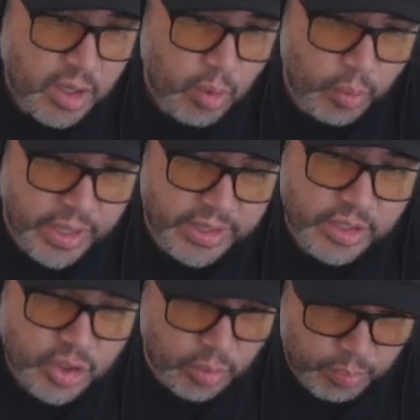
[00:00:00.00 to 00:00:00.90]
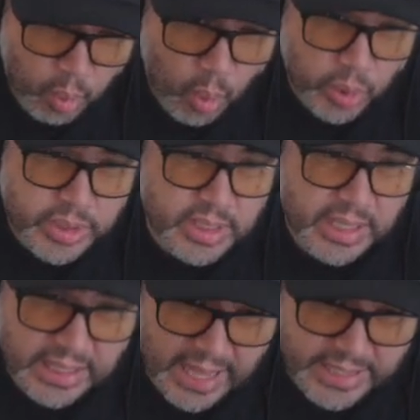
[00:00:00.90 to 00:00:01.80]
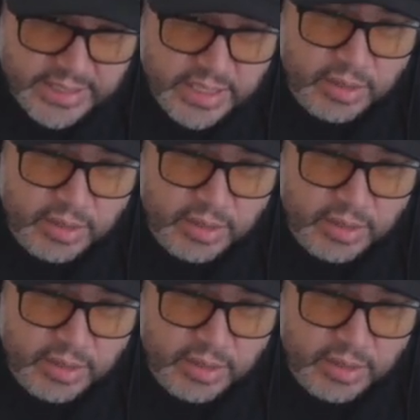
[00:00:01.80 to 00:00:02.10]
With support Galactic